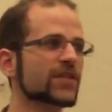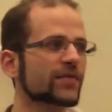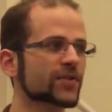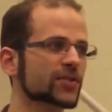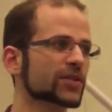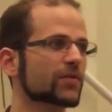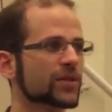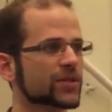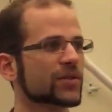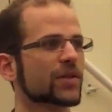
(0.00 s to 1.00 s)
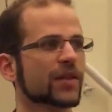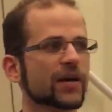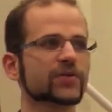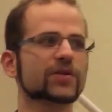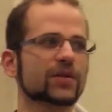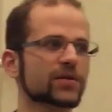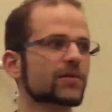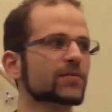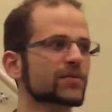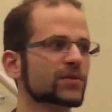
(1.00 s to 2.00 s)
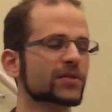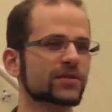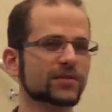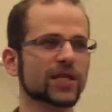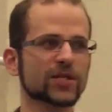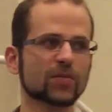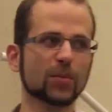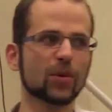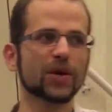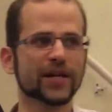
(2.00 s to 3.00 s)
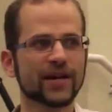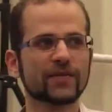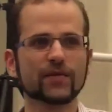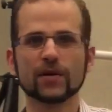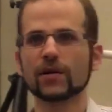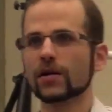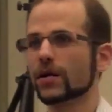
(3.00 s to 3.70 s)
never seen one to the 1,000th decimal point, ever.